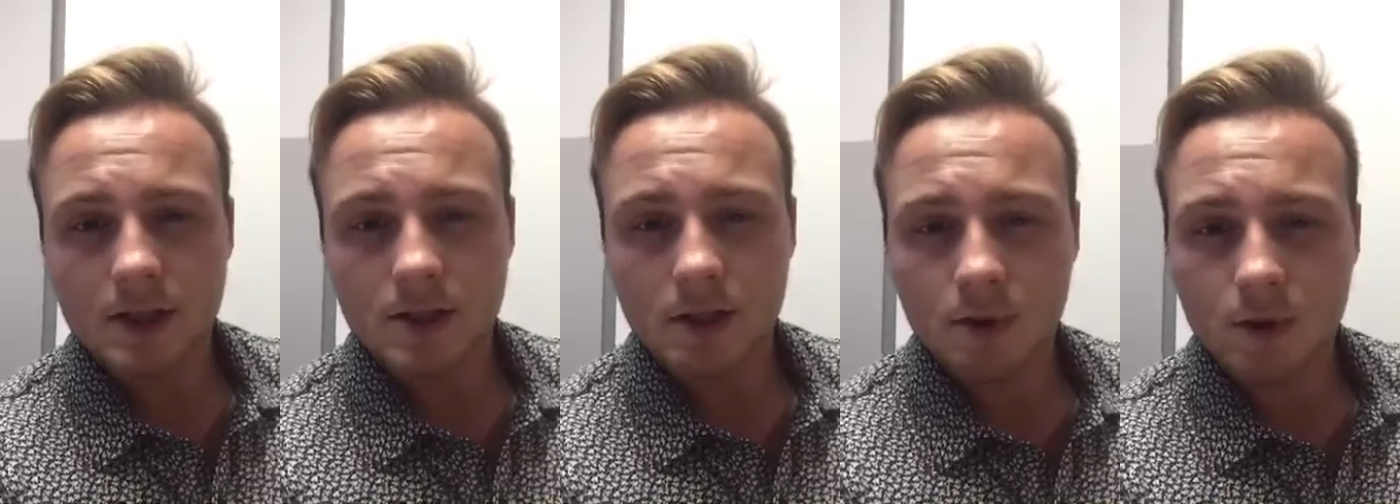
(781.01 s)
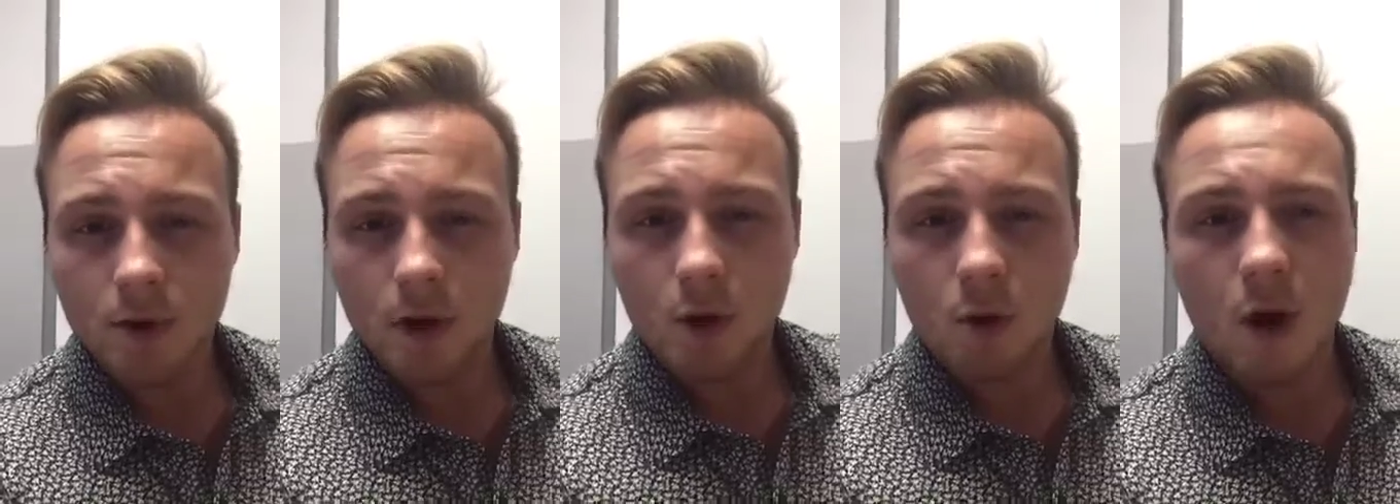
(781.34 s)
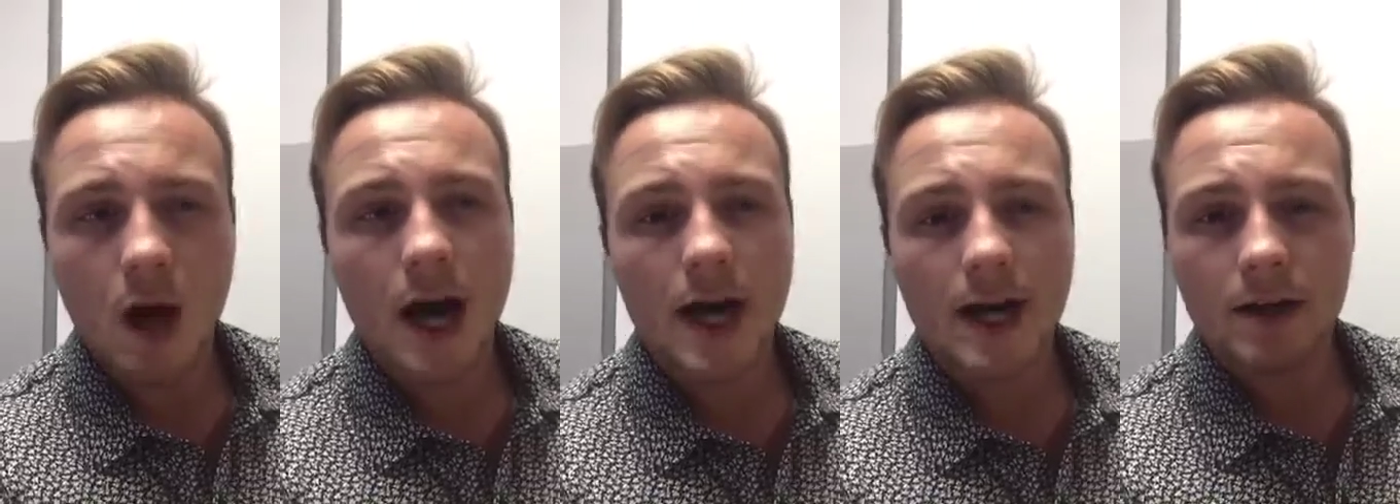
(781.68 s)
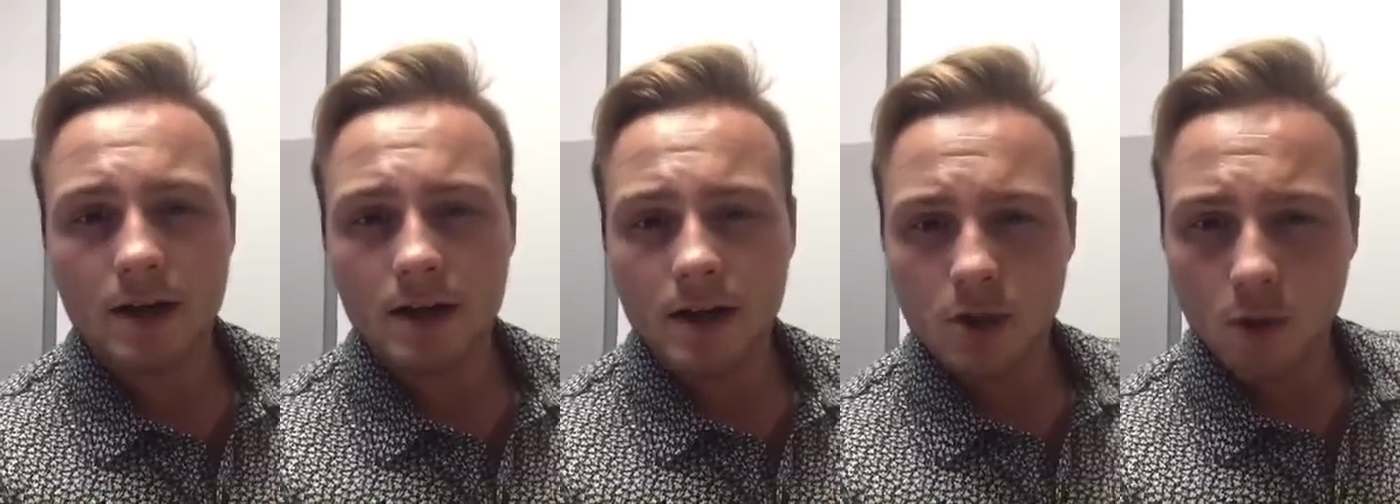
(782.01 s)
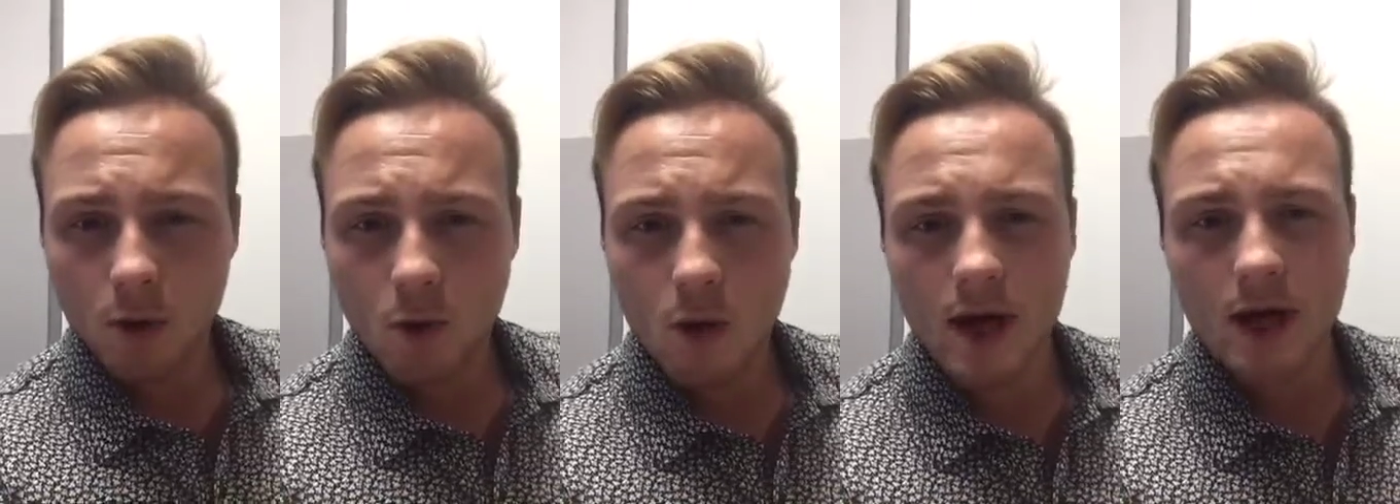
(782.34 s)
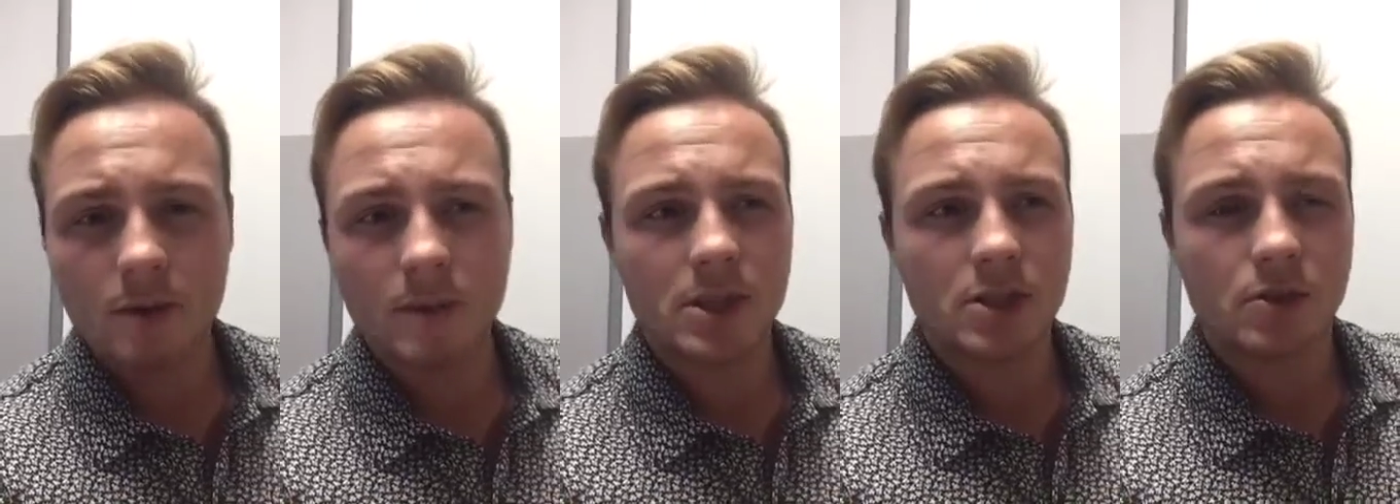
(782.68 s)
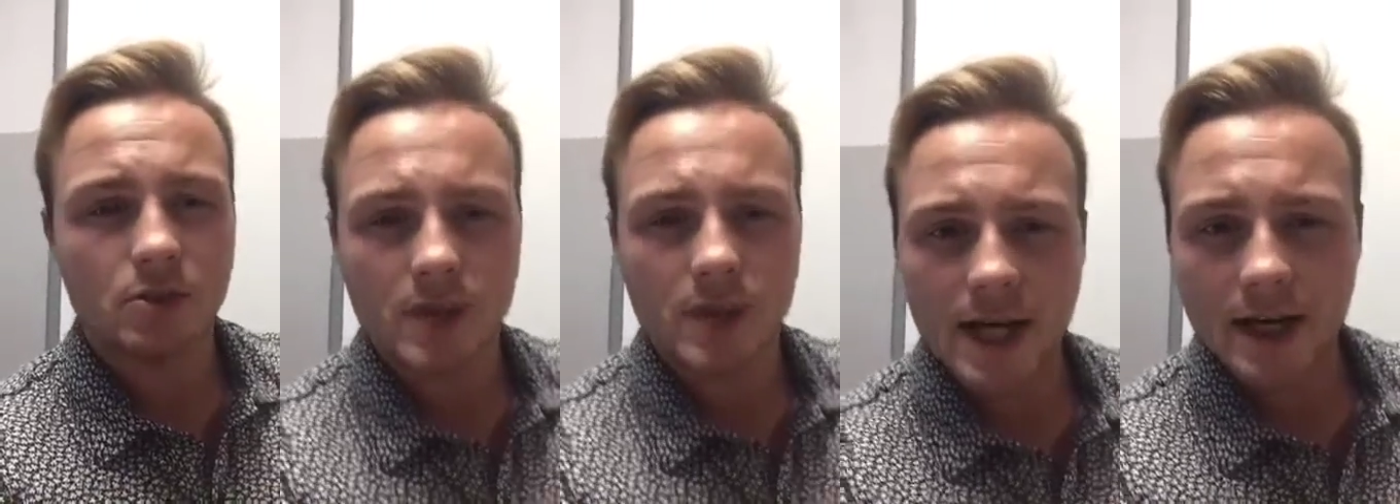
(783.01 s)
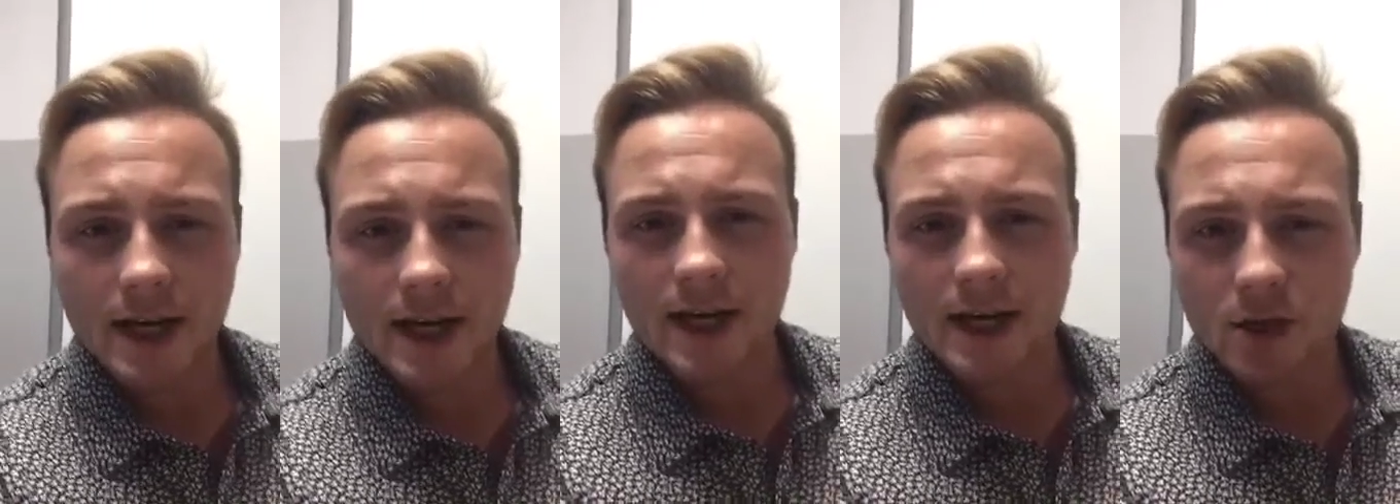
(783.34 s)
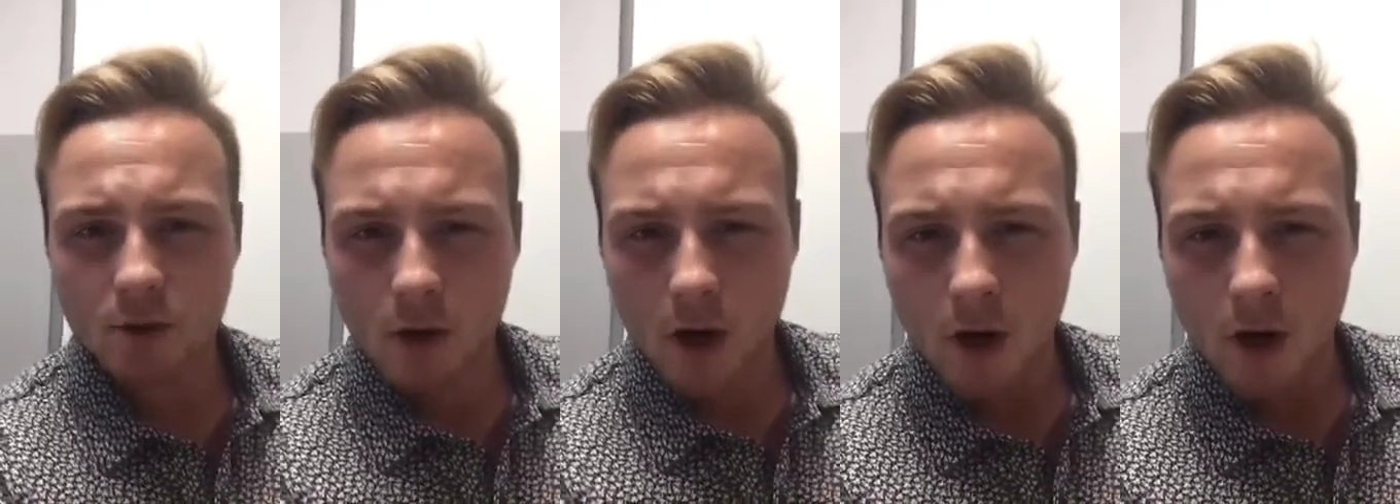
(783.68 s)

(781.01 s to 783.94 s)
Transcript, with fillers: So to acquire, to acquire means you get it and you